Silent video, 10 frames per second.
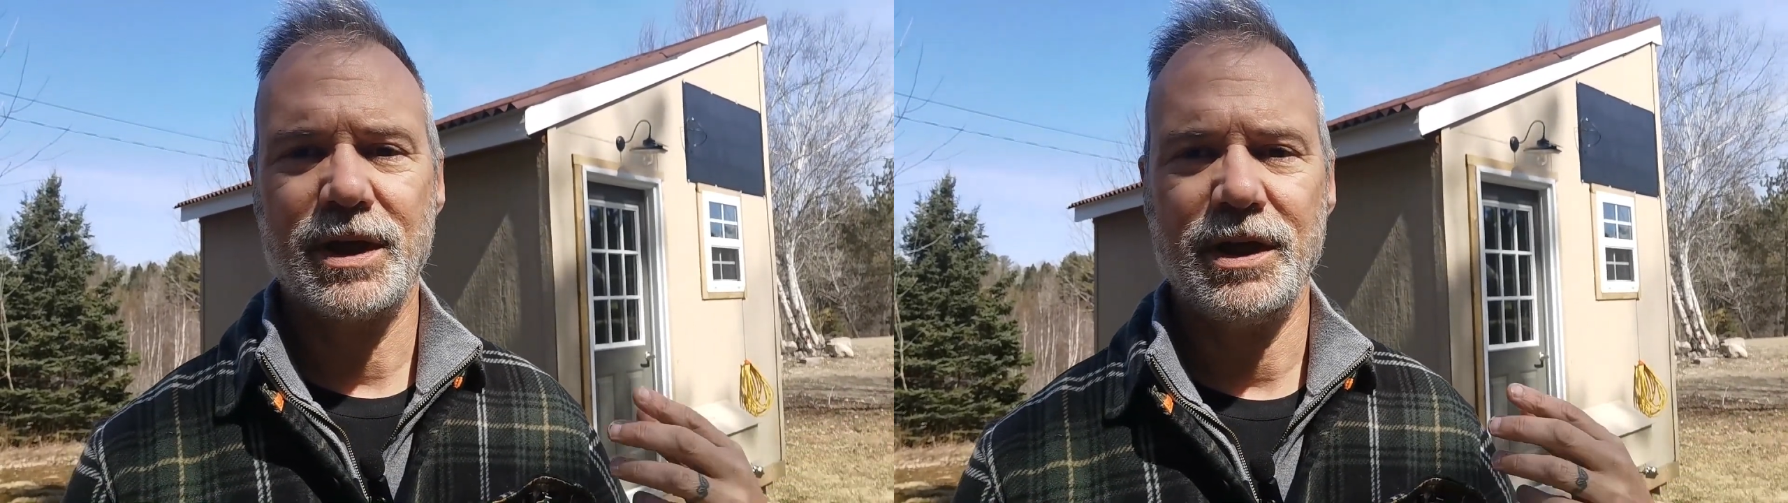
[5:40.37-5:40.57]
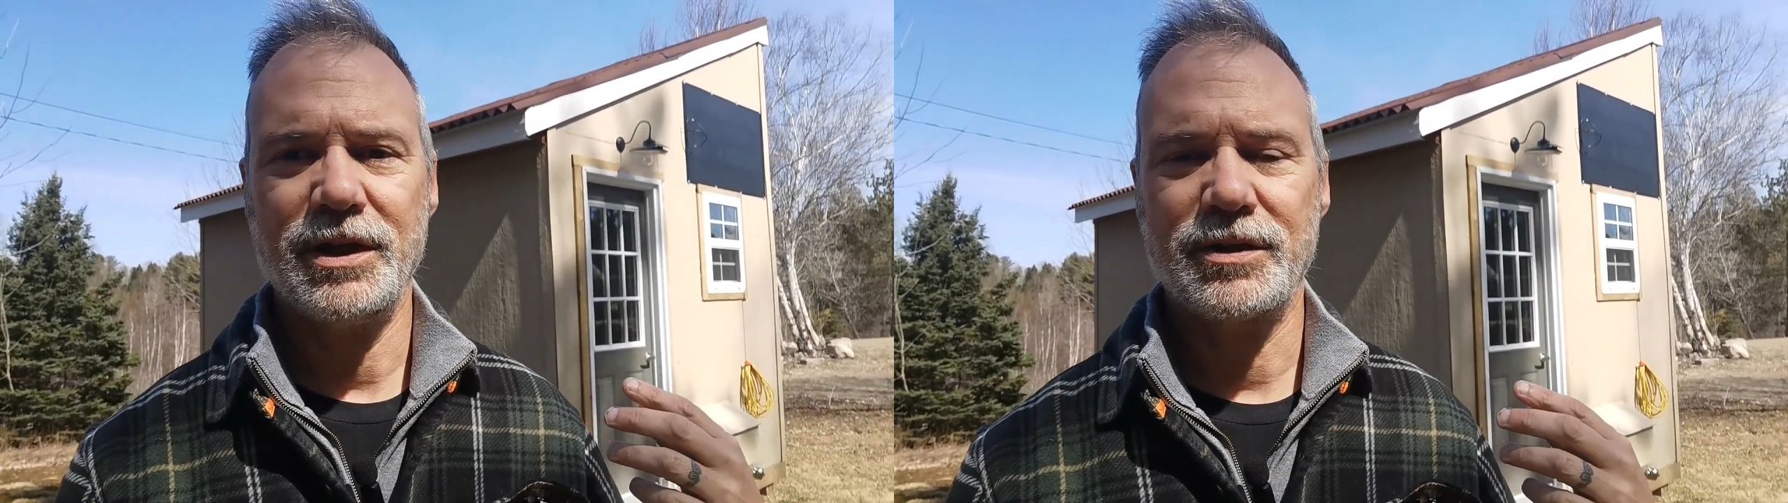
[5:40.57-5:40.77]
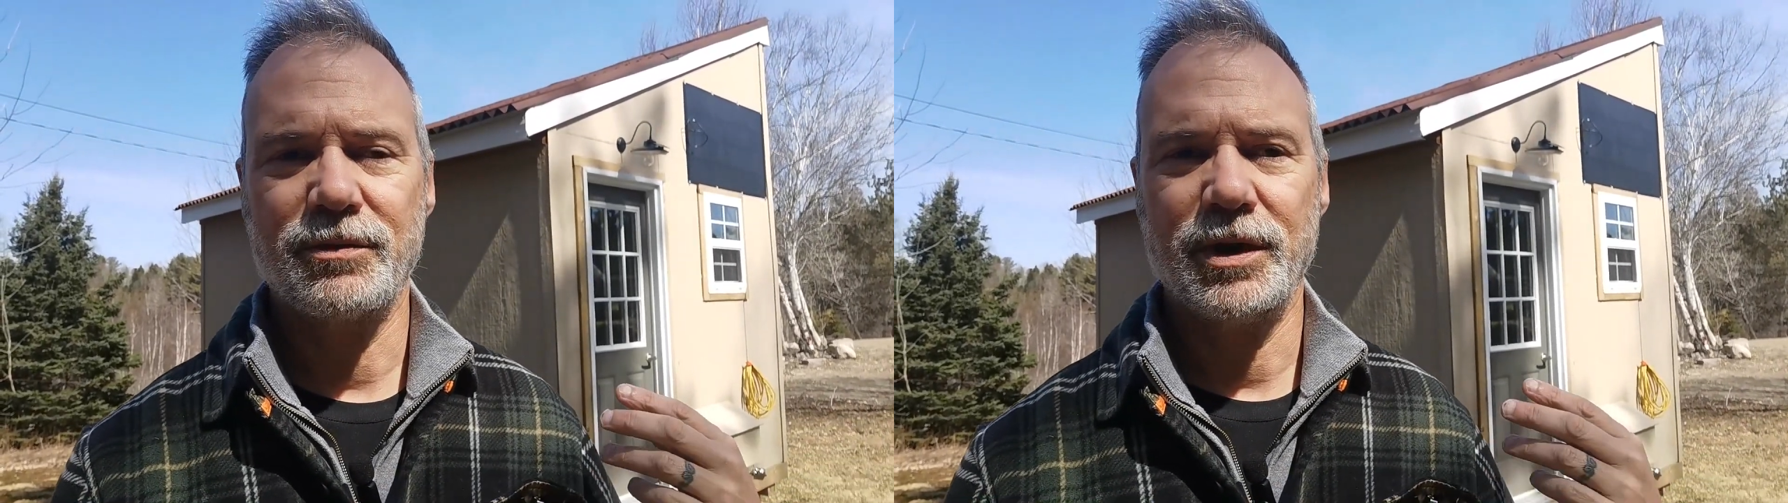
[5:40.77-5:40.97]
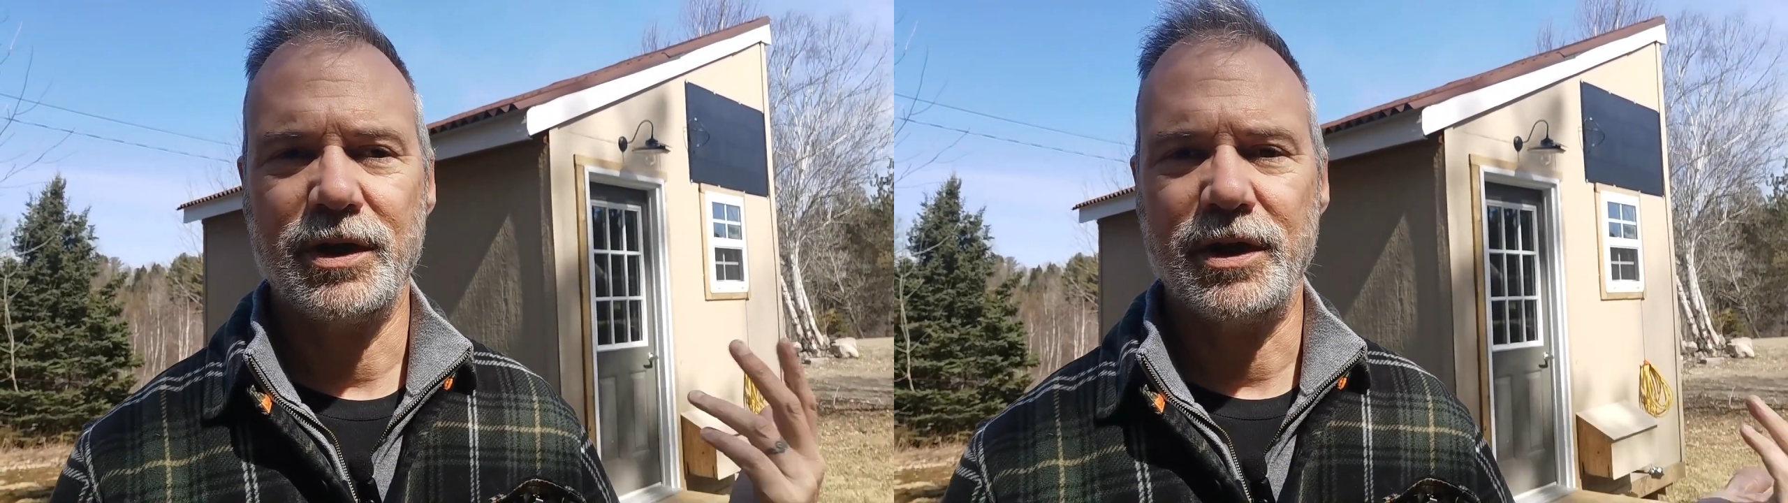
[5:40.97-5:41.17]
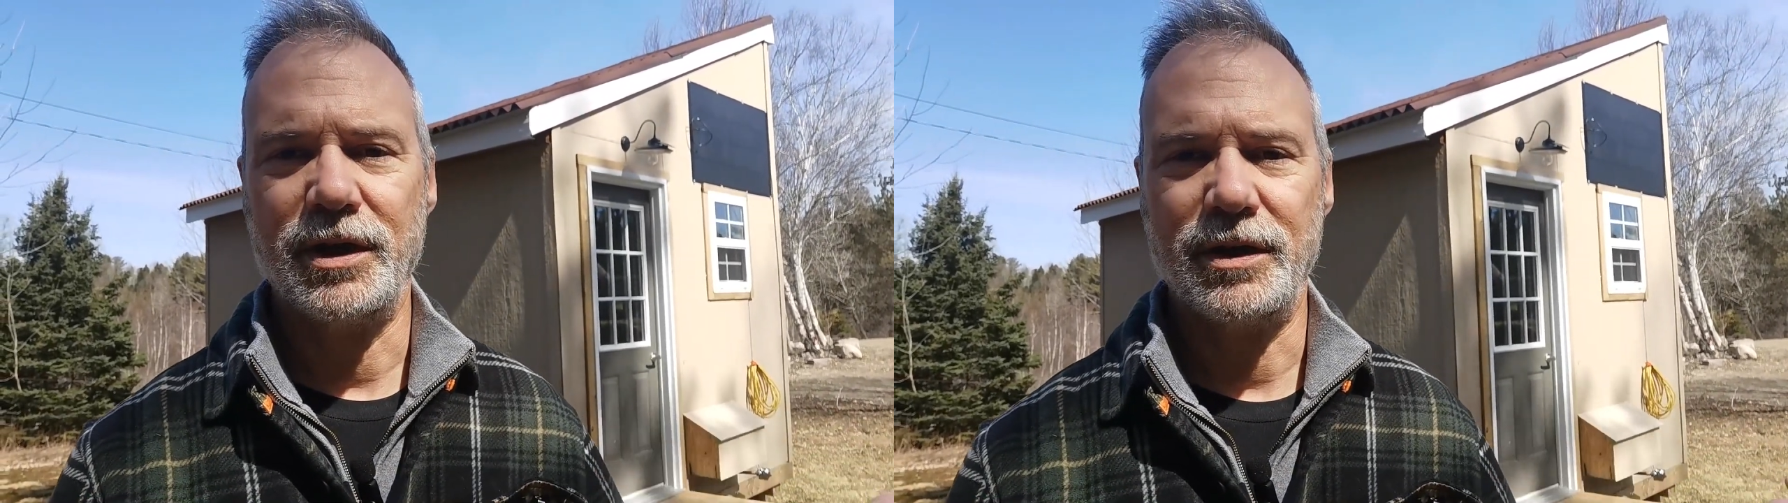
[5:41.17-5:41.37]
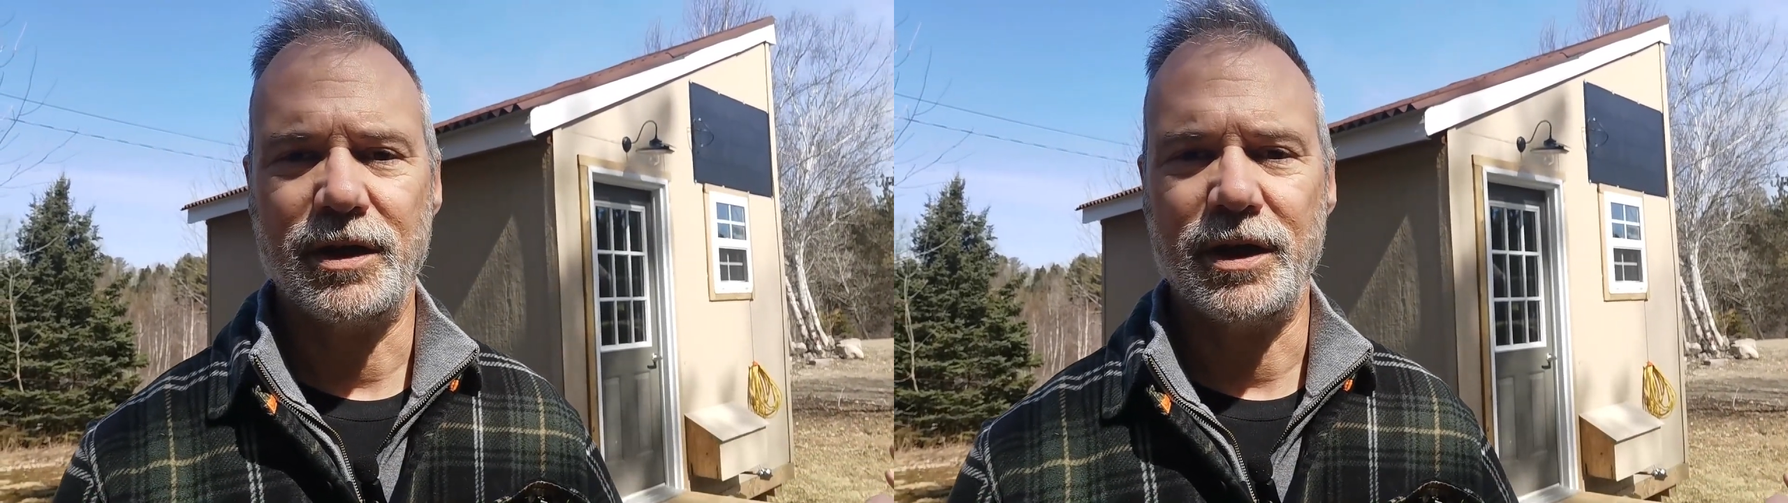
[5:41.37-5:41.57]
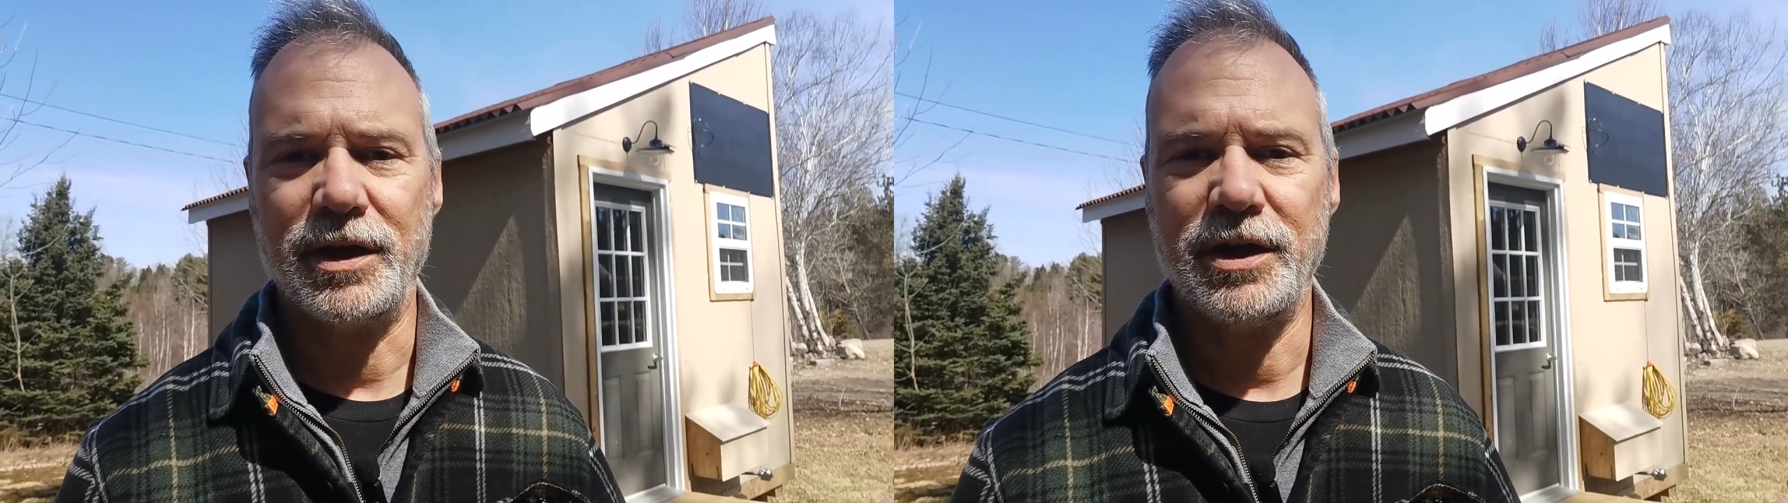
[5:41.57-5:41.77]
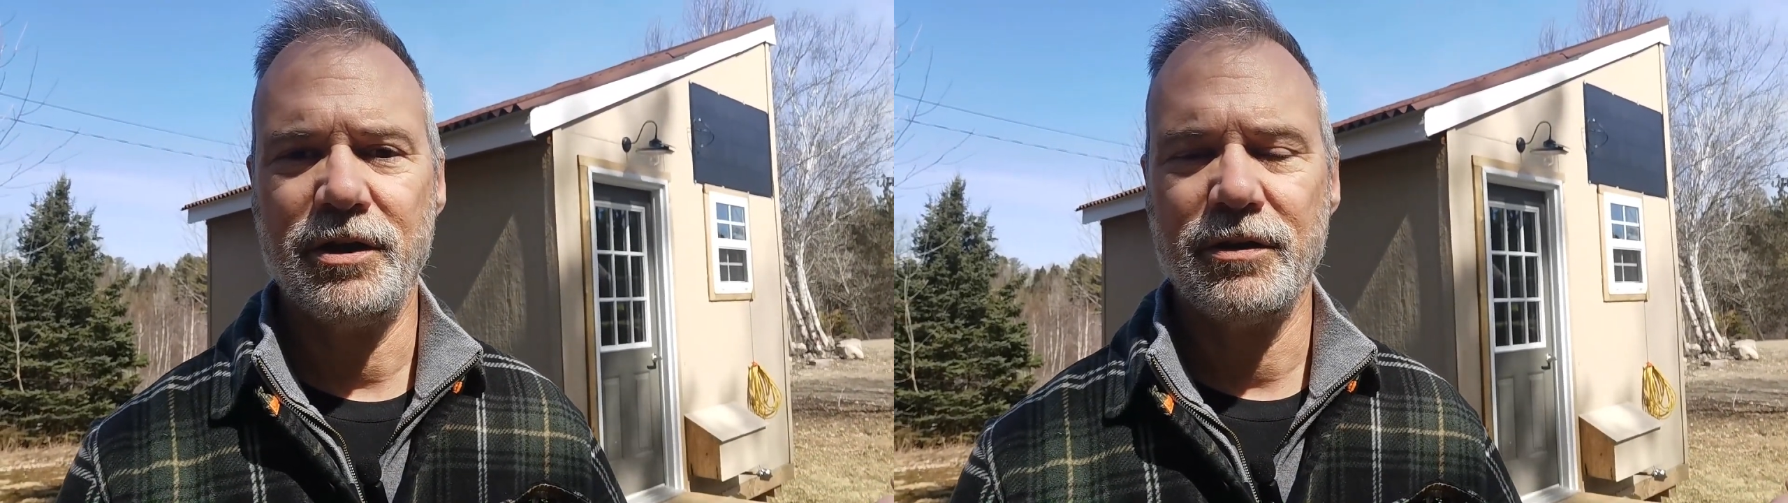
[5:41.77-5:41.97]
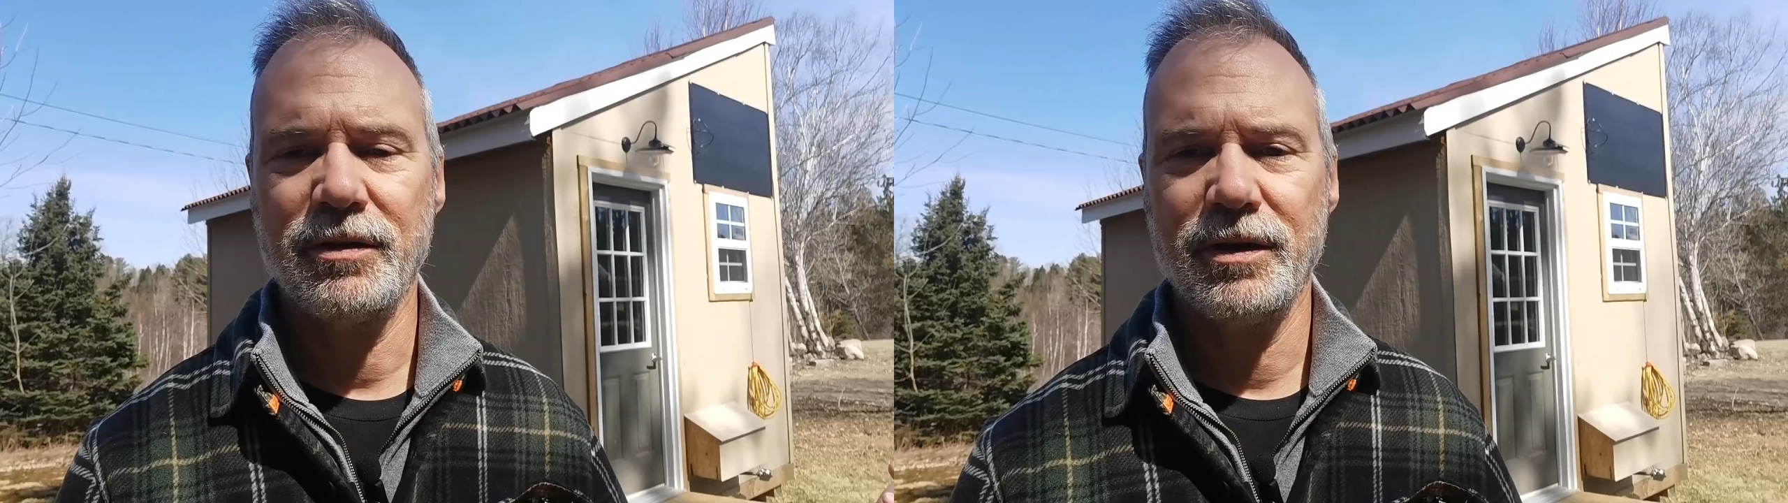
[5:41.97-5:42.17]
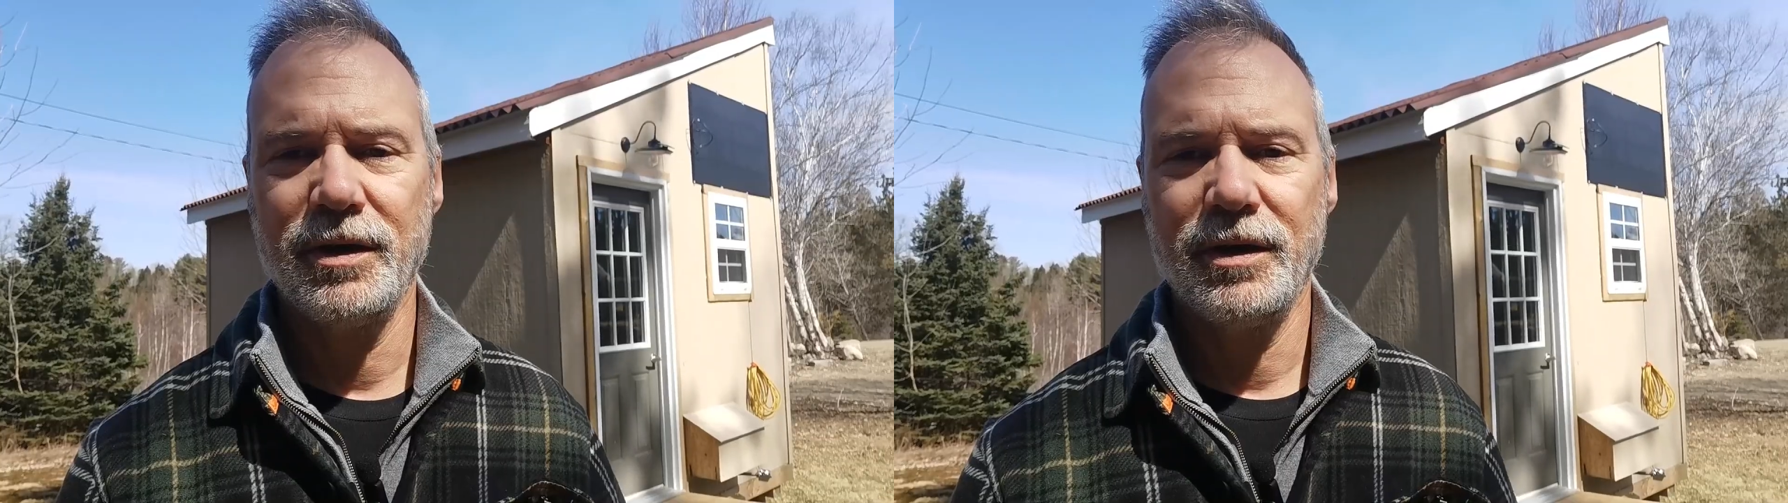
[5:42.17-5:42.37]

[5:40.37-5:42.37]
I need to run a, a heater,